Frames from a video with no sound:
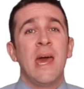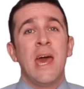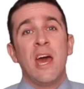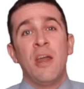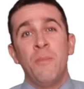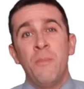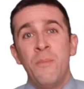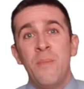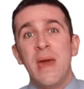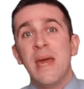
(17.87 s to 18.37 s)

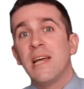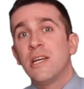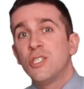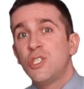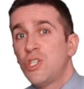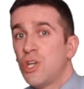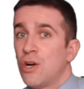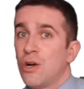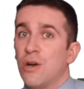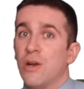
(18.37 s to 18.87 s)
and make
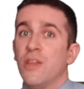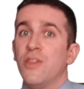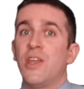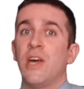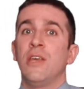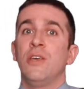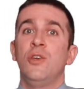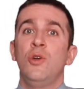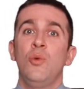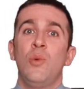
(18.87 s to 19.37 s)
sure
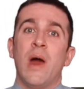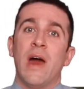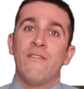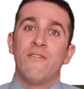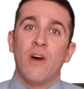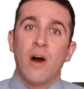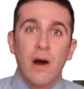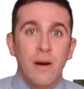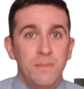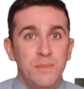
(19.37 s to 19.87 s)
that you
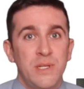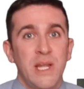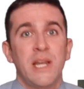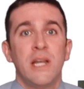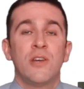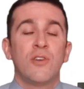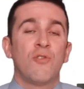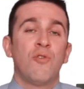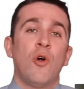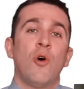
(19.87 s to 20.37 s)
have
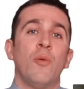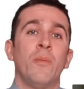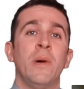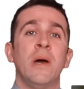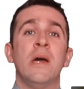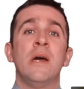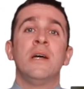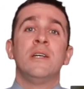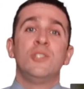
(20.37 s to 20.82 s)
updated Chrome